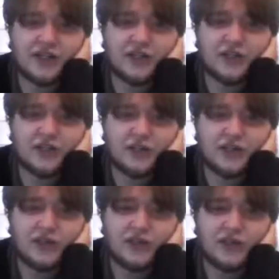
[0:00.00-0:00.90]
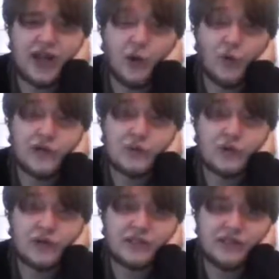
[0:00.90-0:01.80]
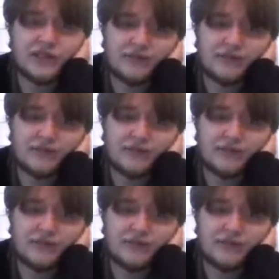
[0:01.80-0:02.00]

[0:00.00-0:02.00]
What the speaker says: a clue, because that always works.